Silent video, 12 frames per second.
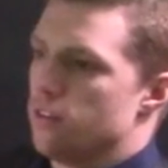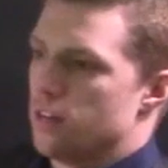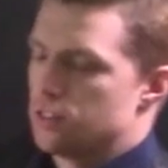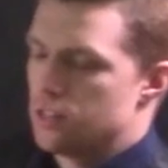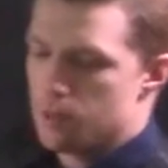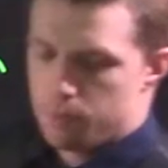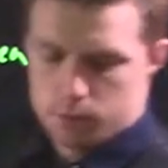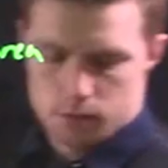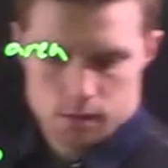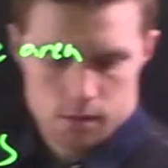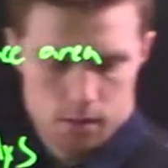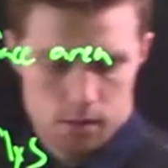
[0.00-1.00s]
got our
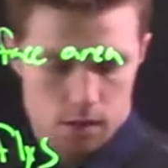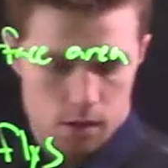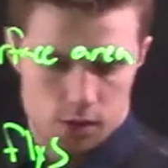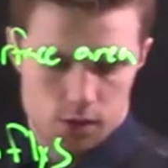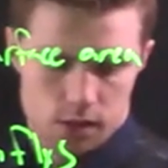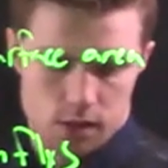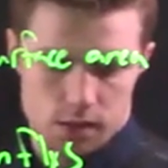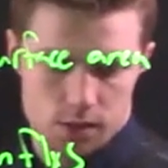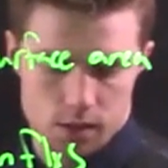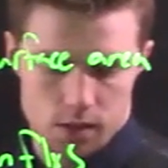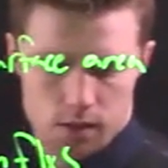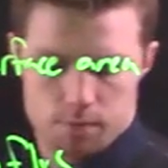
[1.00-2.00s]
sample, and our
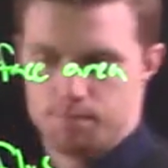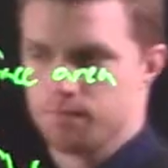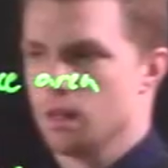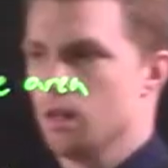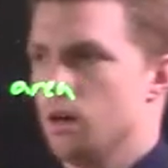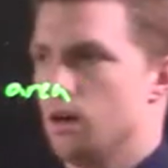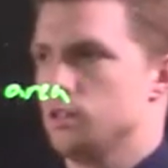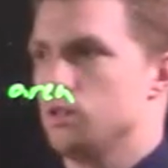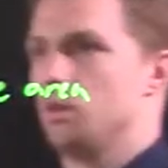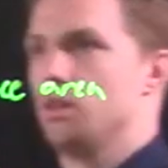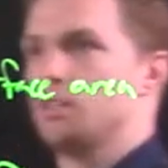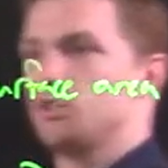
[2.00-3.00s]
statistic. All right,
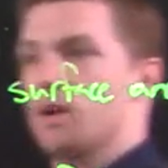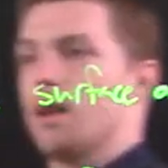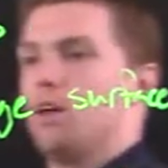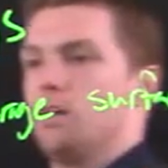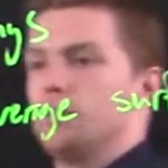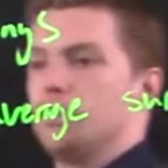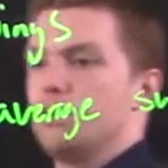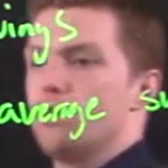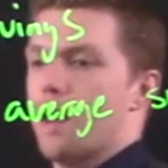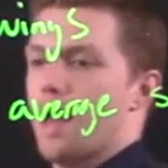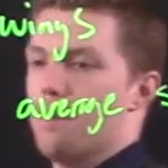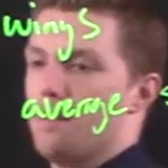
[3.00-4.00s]
so let's try to also
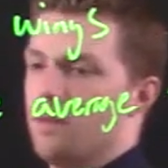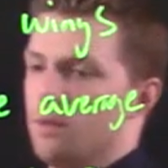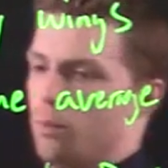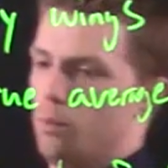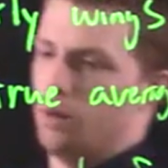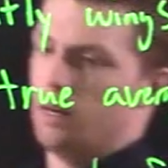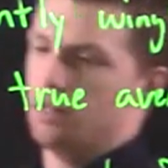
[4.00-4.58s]
grab what